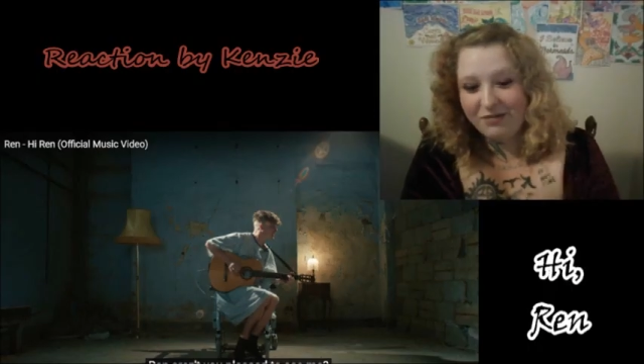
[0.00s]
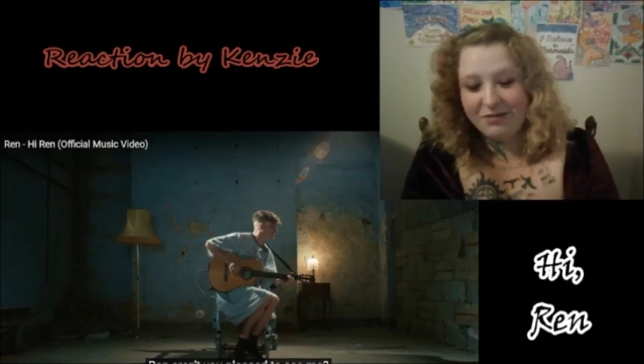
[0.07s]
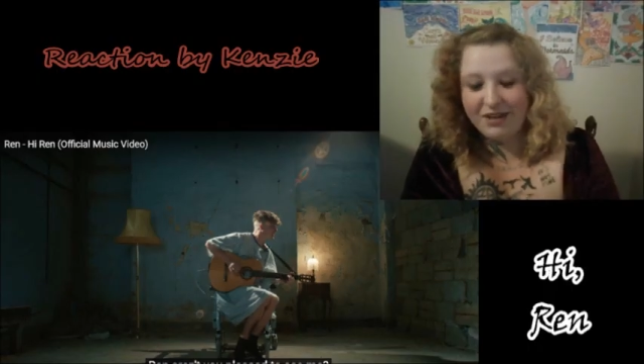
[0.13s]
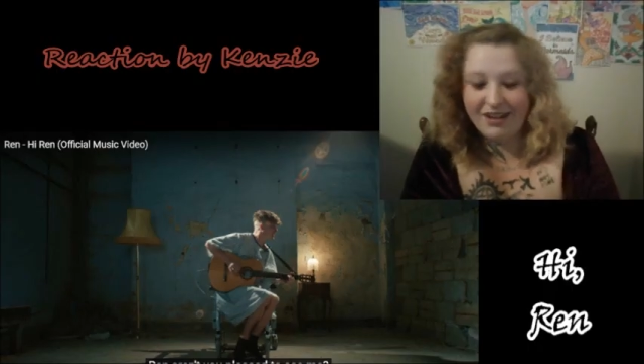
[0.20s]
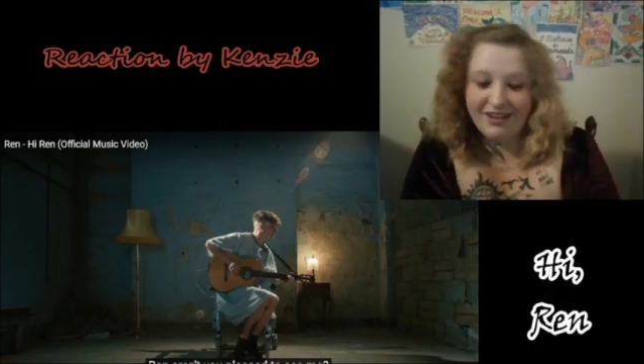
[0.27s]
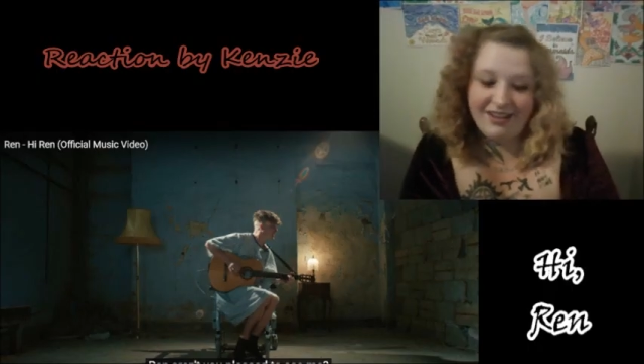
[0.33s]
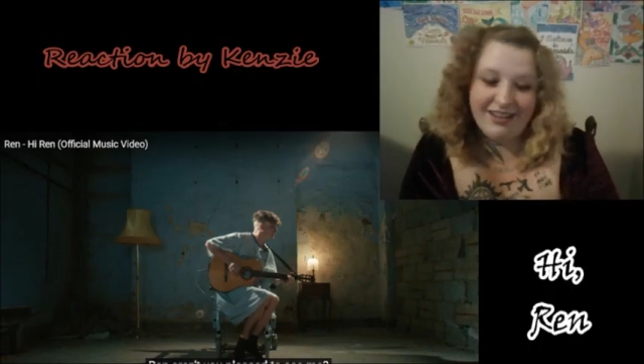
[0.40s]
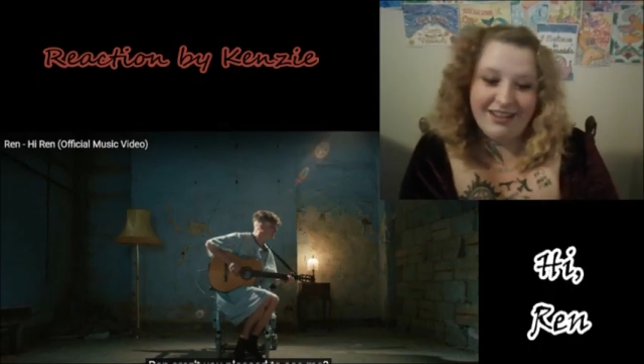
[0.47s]

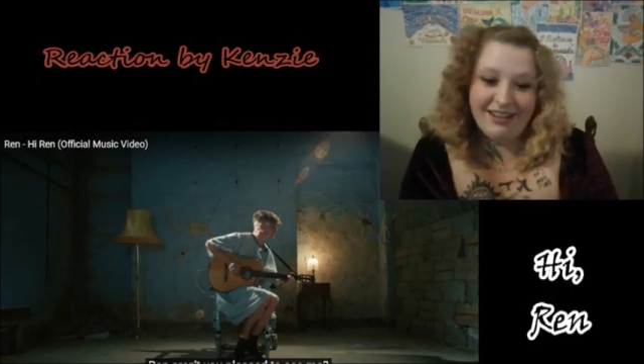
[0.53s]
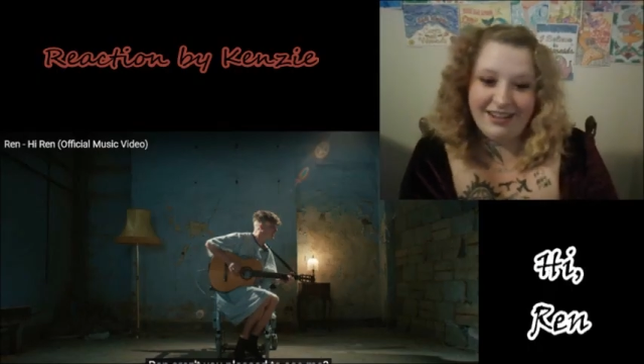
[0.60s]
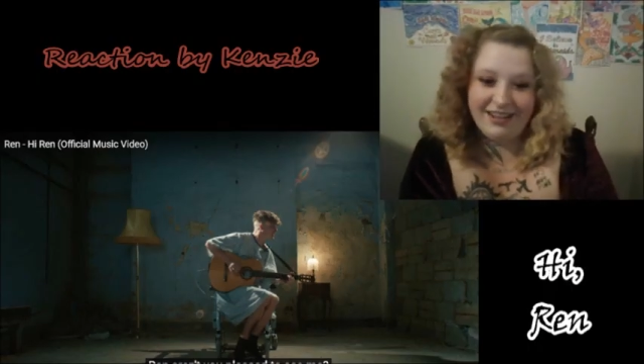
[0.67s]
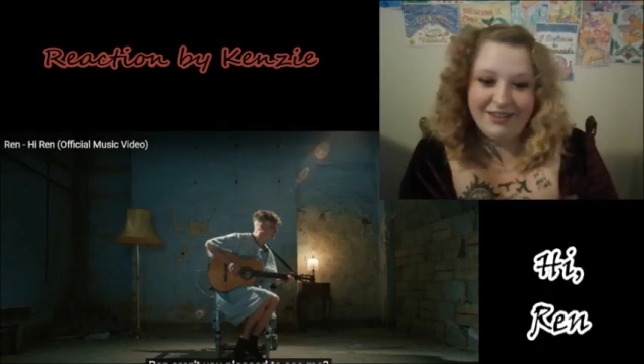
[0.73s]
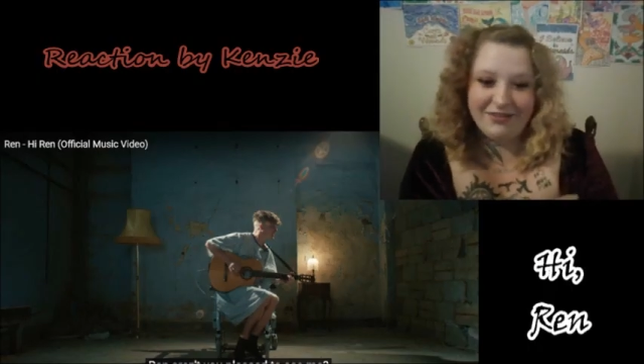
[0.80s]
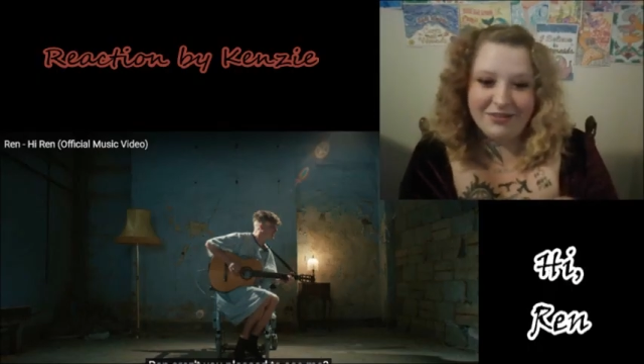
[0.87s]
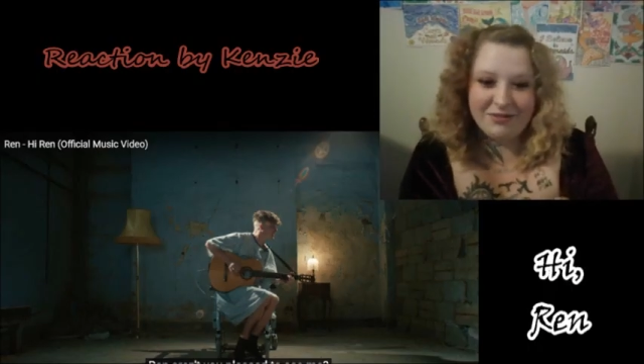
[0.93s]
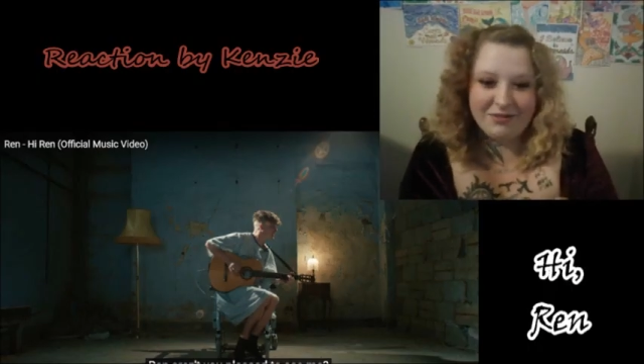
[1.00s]
what
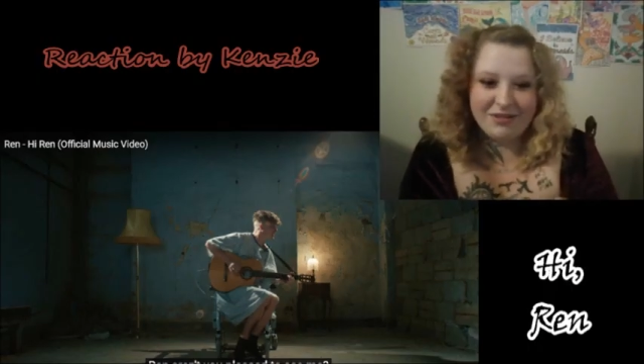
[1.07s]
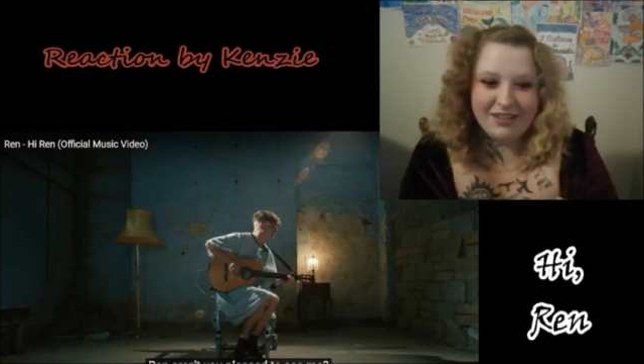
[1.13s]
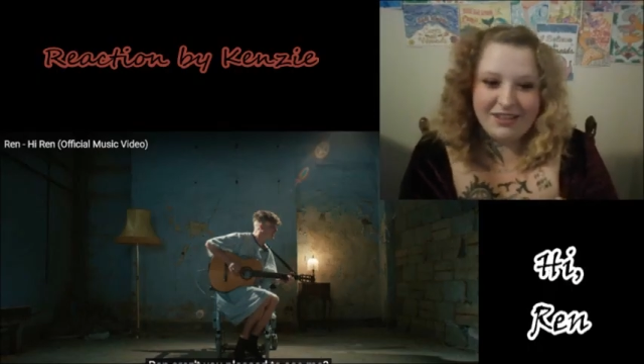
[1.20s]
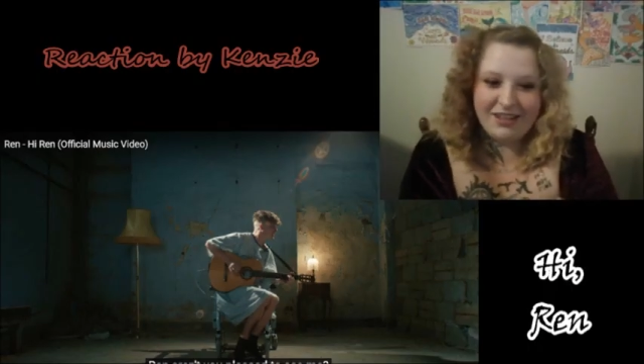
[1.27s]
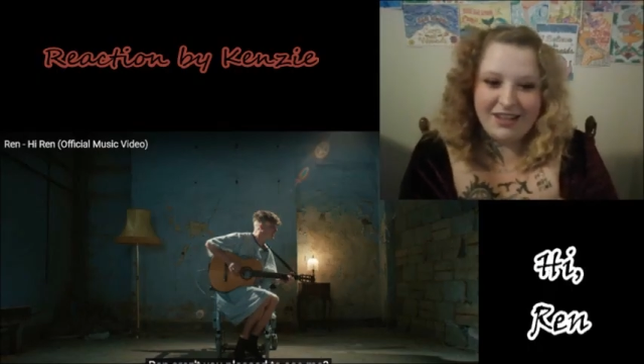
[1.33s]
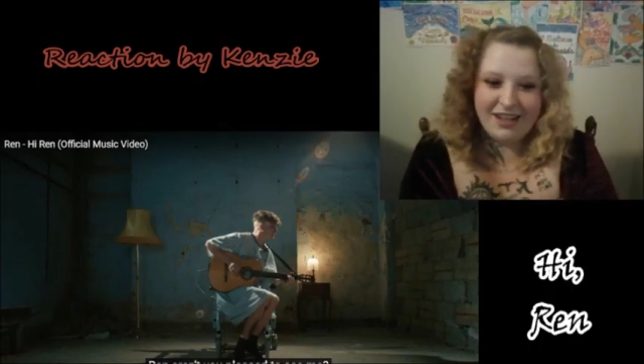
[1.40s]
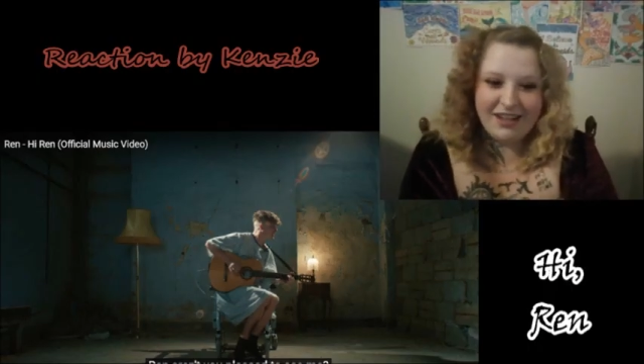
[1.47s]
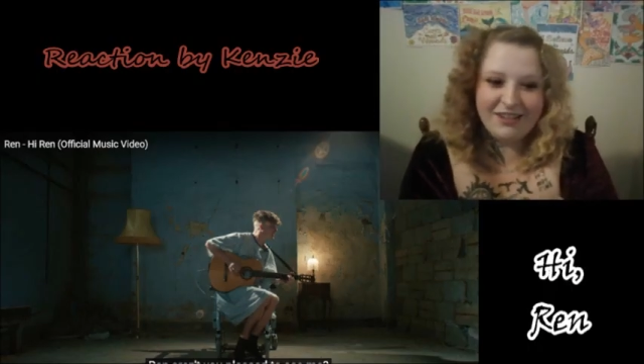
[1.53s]
NF and
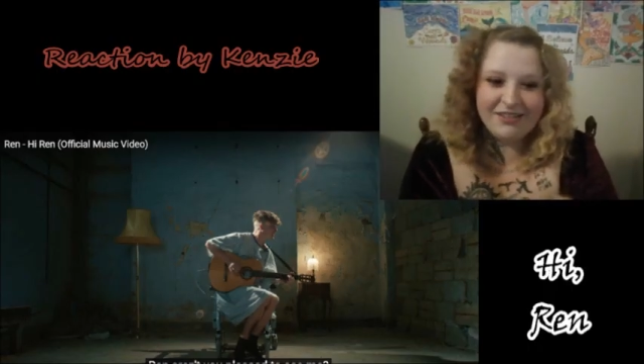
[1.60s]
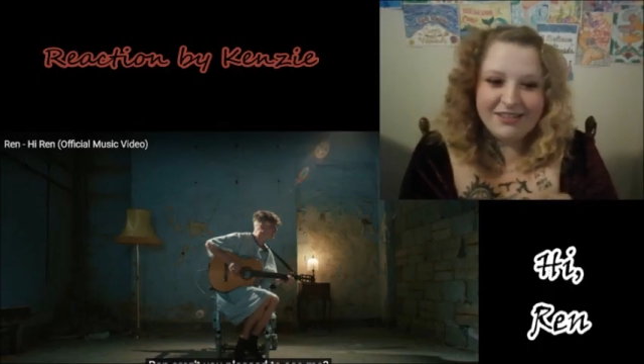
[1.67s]
whatnot.